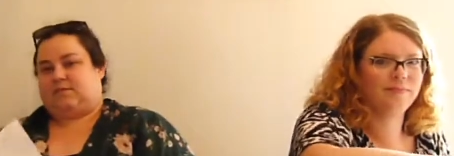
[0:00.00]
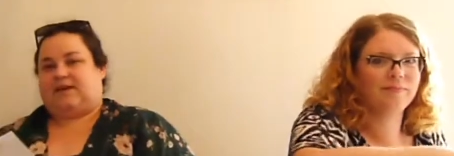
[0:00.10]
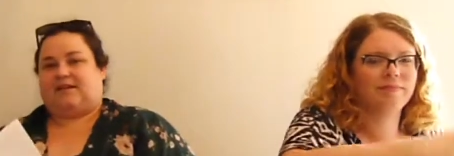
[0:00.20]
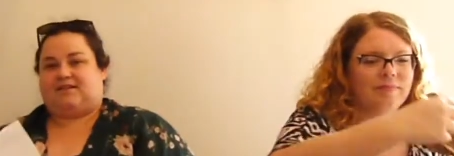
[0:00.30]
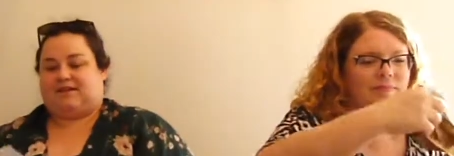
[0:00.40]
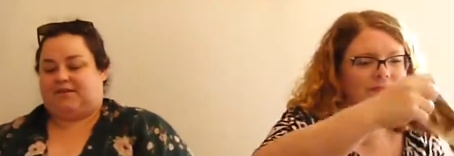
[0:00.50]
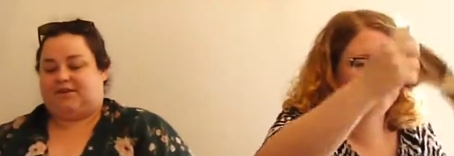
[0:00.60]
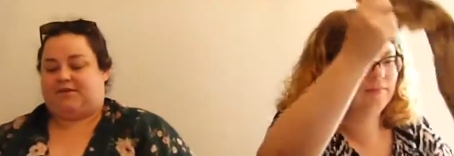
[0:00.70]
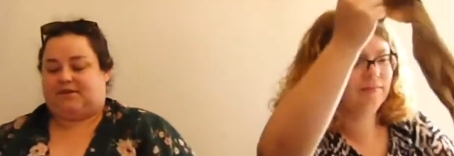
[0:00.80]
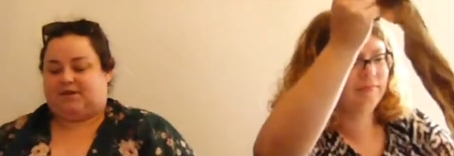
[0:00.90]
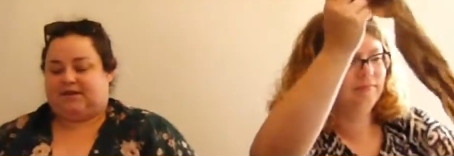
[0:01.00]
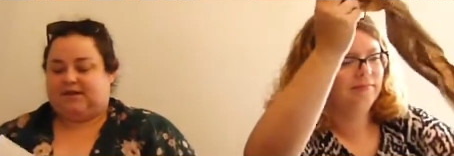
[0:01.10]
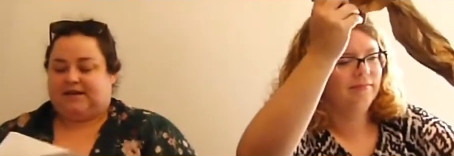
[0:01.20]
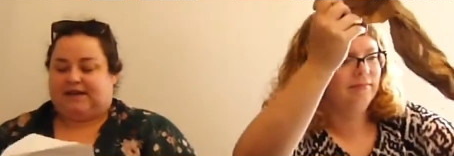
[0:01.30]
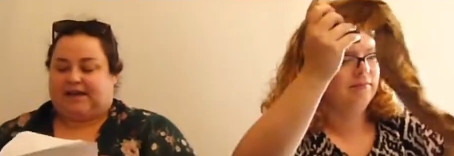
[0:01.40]
Speaker 1: I can tell you
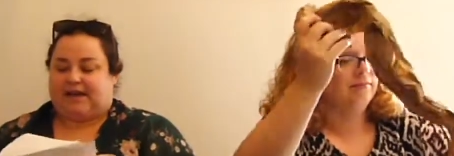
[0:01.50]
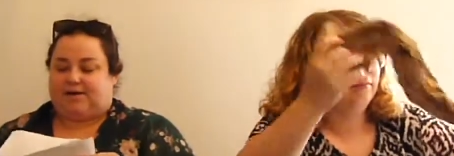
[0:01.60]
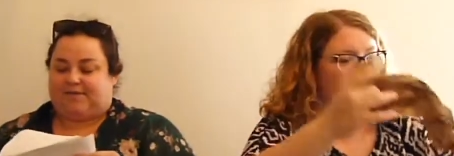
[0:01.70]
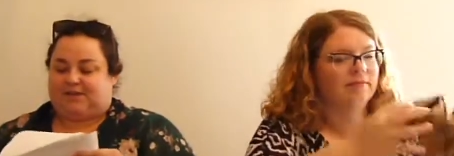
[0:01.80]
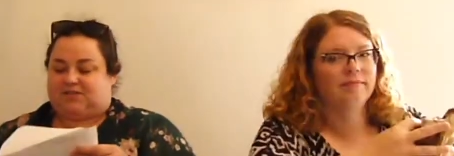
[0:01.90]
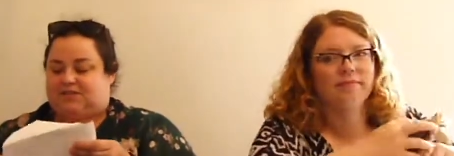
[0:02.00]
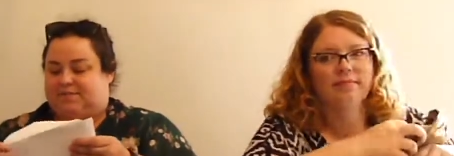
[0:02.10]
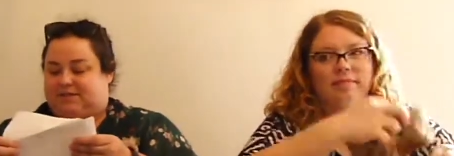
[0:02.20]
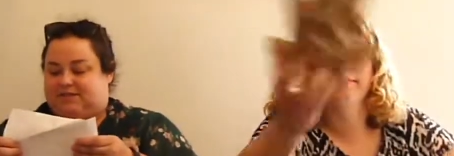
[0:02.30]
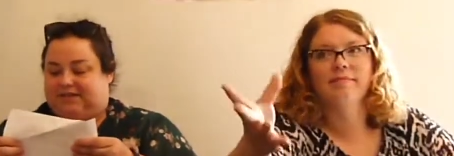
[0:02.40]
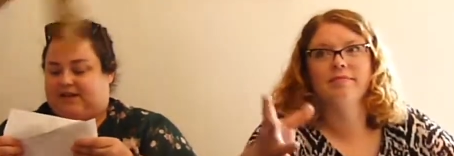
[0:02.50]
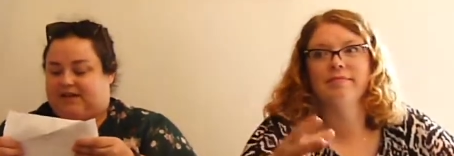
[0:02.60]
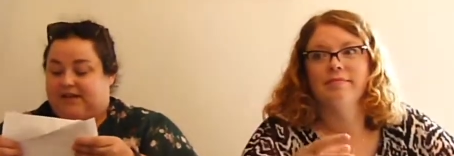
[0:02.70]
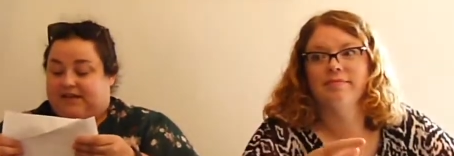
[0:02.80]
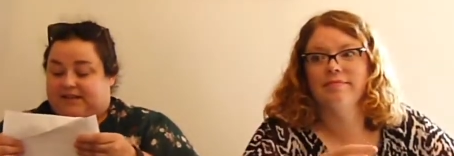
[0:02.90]
how much the books
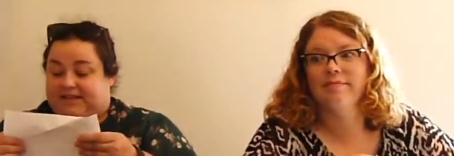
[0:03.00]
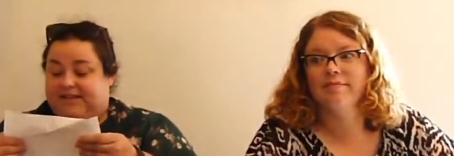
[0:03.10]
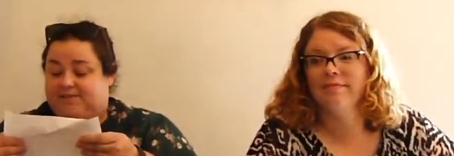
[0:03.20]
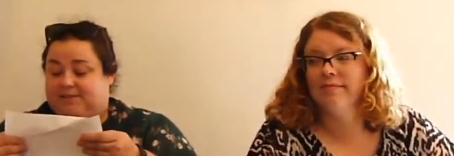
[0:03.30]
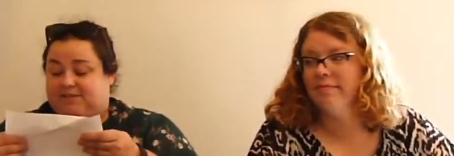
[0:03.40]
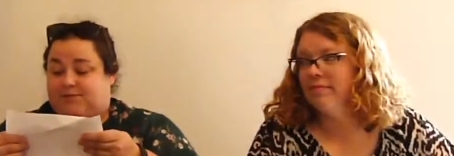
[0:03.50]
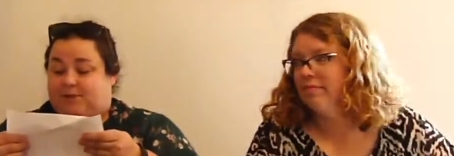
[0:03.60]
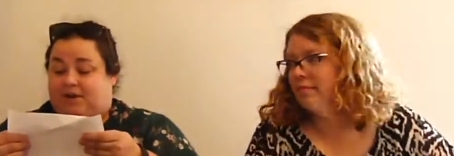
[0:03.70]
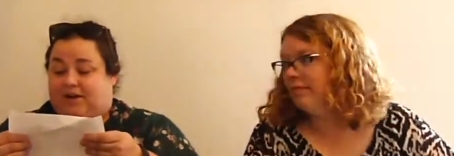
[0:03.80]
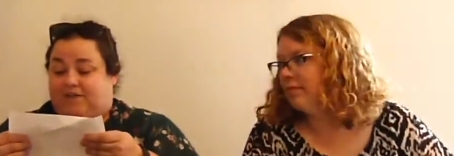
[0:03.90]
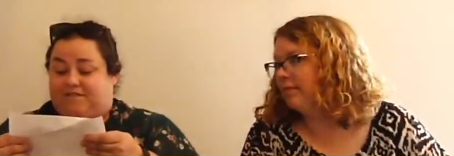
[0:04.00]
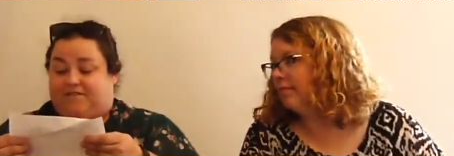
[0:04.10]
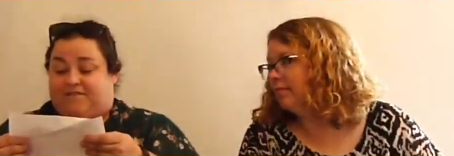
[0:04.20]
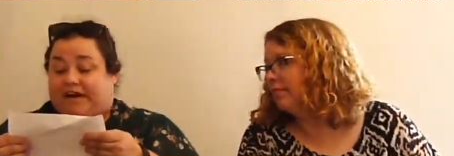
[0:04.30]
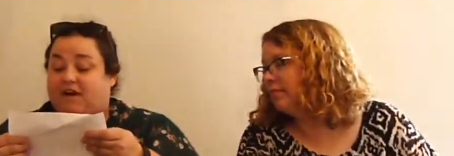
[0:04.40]
are. These ones were
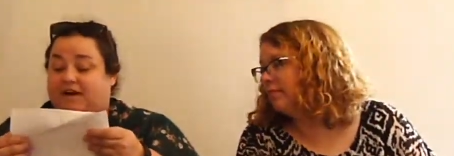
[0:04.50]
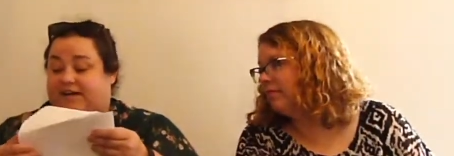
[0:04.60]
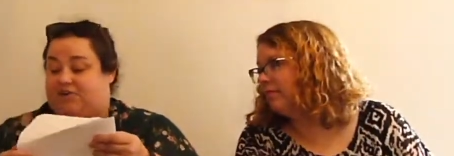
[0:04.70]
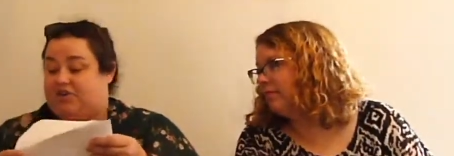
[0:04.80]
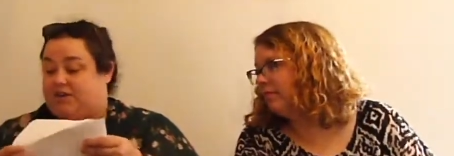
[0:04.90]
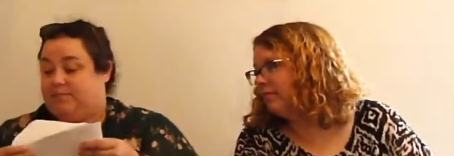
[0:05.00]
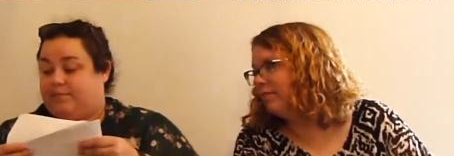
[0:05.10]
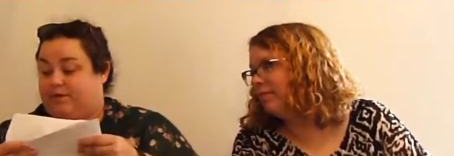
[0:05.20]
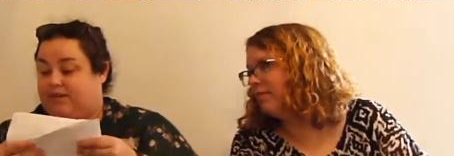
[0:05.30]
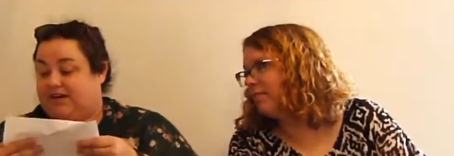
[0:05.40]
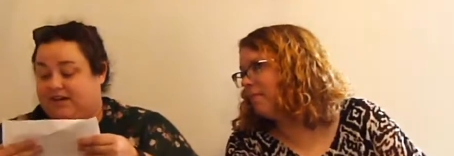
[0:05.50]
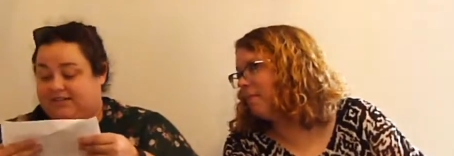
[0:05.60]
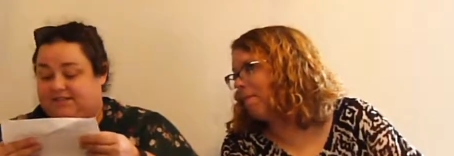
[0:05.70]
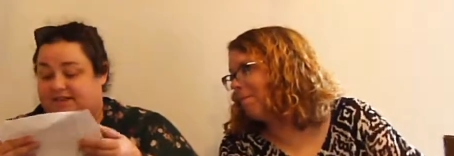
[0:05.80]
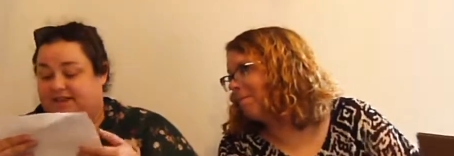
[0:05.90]
all very cheap. There
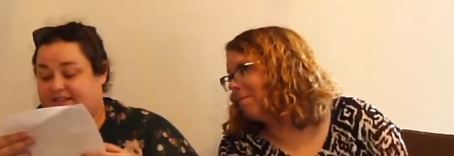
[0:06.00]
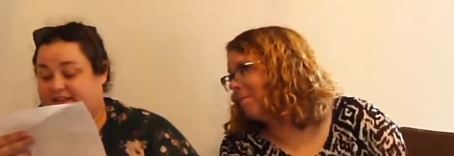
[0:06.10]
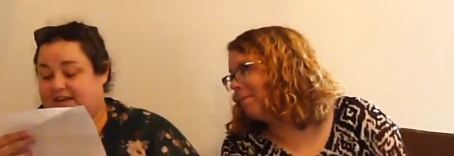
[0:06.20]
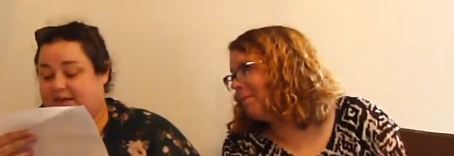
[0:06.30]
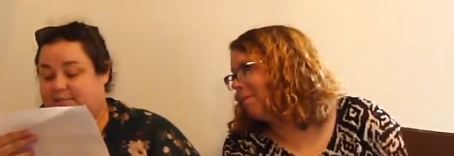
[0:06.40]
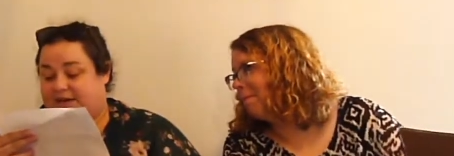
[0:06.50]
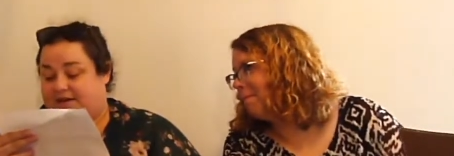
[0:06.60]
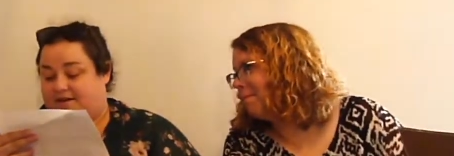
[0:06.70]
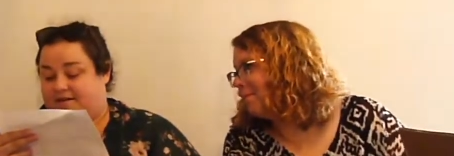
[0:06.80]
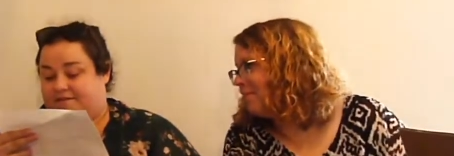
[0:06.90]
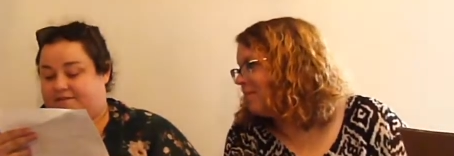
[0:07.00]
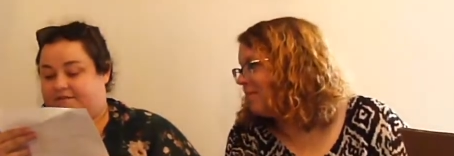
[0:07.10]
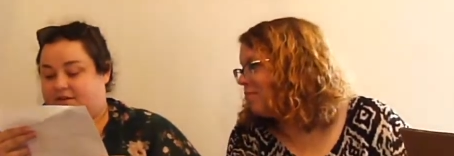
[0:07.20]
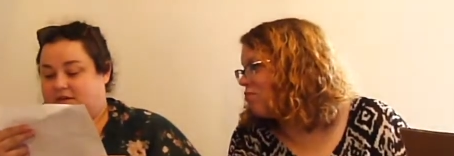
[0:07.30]
is nothing above